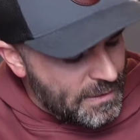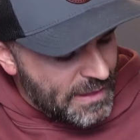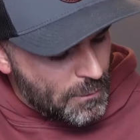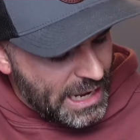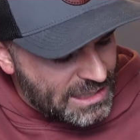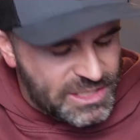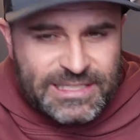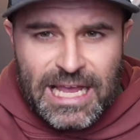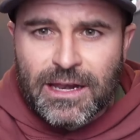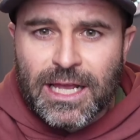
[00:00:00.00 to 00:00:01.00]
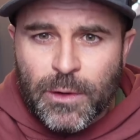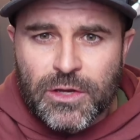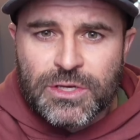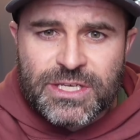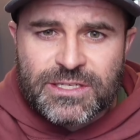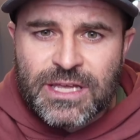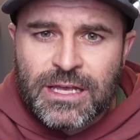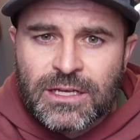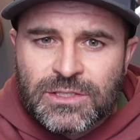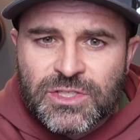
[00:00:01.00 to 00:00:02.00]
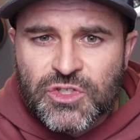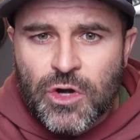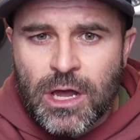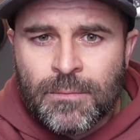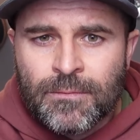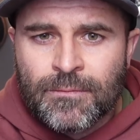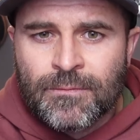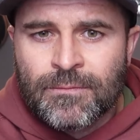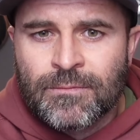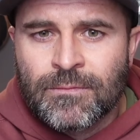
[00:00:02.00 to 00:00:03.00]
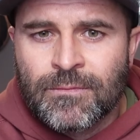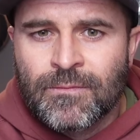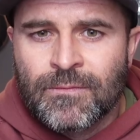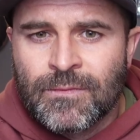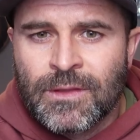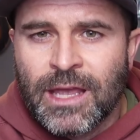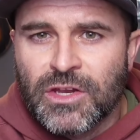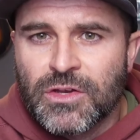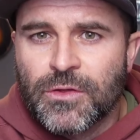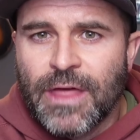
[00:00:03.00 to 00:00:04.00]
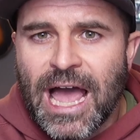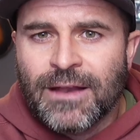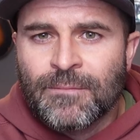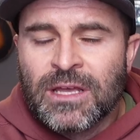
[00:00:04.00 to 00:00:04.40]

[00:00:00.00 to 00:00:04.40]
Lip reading: That would actually sound like where you just strum and you do that.